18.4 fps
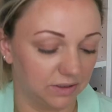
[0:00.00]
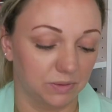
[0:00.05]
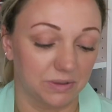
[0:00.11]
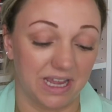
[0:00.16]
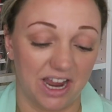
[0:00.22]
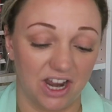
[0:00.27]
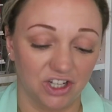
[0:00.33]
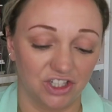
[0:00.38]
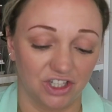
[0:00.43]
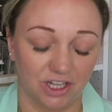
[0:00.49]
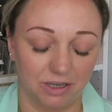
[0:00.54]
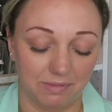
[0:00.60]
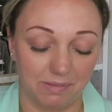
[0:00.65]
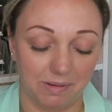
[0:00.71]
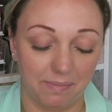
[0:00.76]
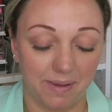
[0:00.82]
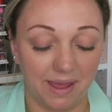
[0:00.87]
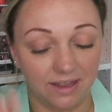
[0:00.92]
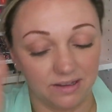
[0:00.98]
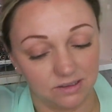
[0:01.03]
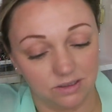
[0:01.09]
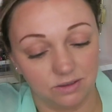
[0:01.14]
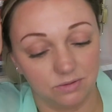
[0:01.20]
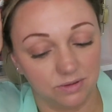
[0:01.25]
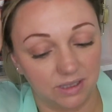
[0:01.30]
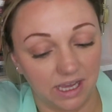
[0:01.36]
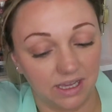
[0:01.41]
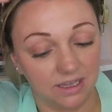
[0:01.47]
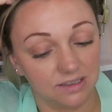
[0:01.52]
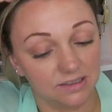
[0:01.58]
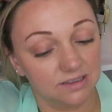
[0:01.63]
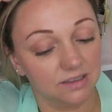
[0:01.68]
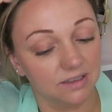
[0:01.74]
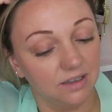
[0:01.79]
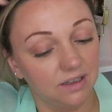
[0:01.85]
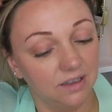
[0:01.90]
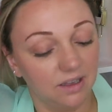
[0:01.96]
this was actually going to be my pencil
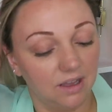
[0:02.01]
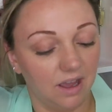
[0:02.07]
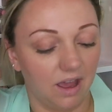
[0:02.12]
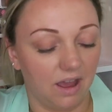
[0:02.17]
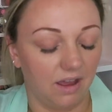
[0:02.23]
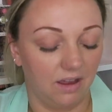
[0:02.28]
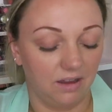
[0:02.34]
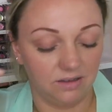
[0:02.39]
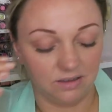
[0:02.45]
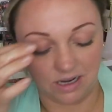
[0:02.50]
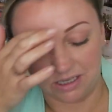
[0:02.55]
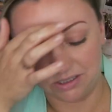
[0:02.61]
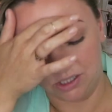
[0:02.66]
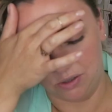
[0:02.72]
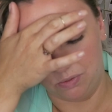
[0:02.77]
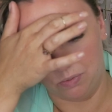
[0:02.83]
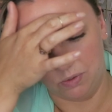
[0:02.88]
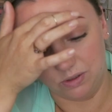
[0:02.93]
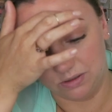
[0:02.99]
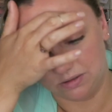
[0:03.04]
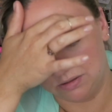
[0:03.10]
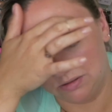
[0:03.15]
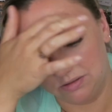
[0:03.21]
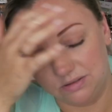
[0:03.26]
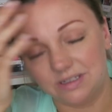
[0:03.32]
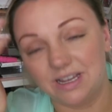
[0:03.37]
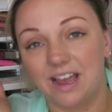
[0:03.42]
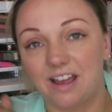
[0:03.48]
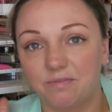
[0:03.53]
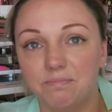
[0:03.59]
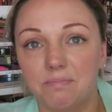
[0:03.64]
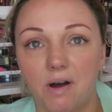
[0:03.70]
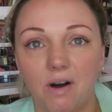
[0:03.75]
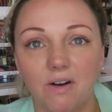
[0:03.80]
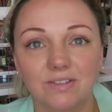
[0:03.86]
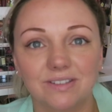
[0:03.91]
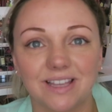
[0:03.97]
case and I don't want to have
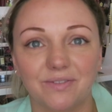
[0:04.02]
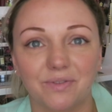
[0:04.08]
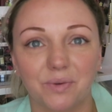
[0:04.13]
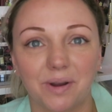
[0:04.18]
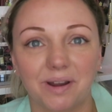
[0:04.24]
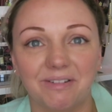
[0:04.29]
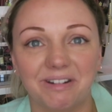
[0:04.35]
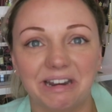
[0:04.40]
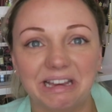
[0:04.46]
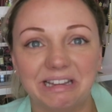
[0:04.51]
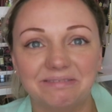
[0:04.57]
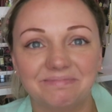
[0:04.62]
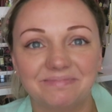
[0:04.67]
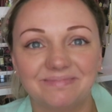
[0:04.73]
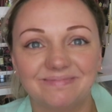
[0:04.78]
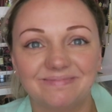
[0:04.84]
marks everywhere in it.